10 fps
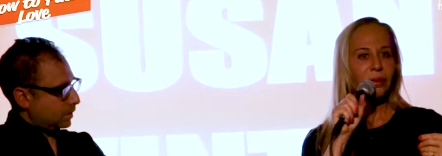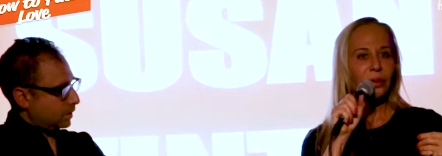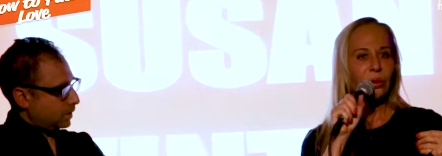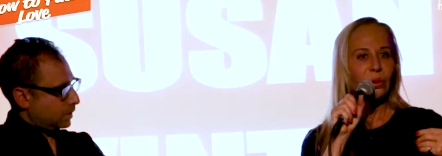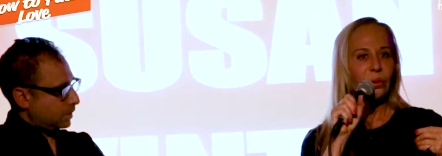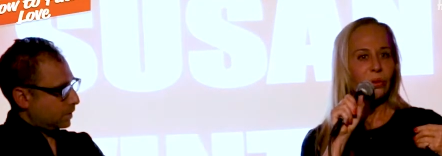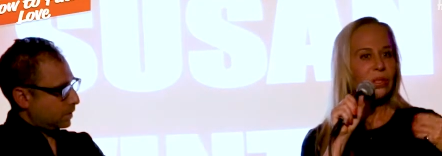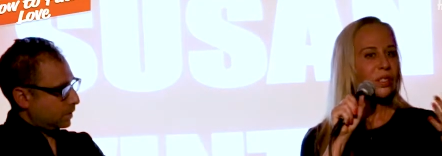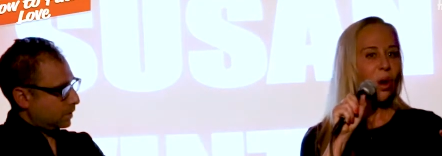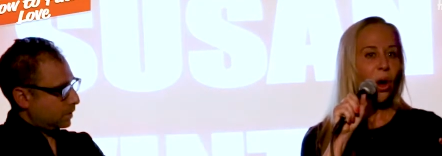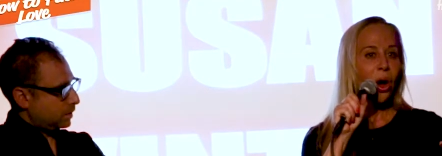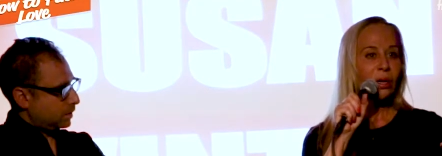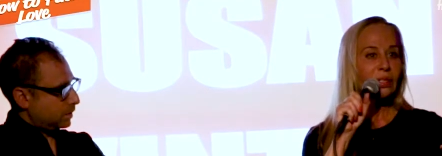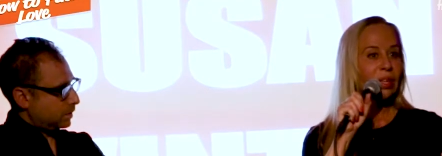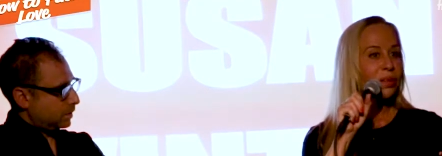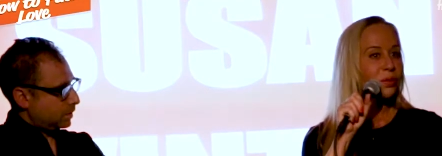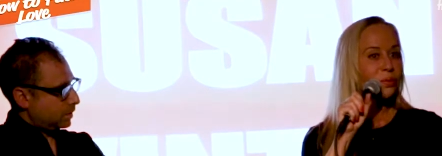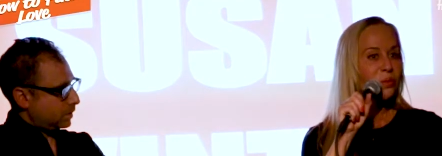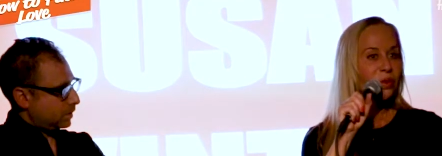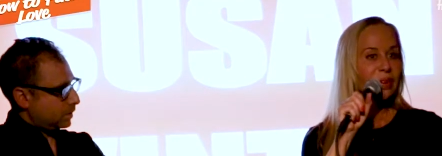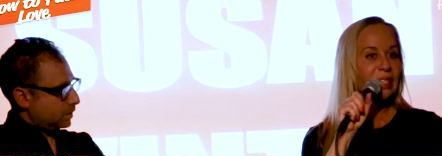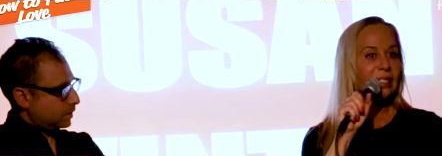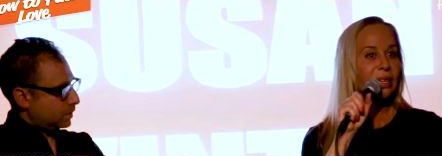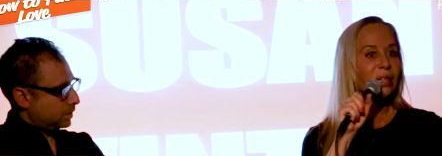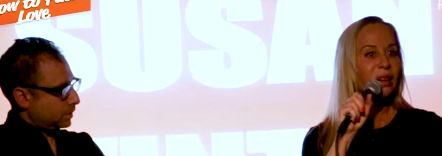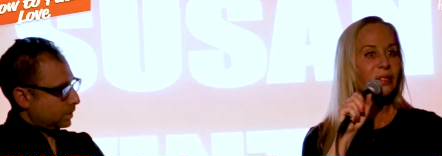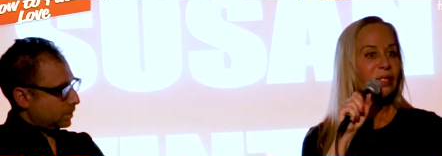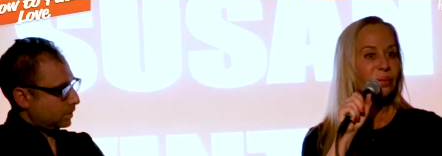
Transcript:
Speaker 1: through songs and through movies that love is a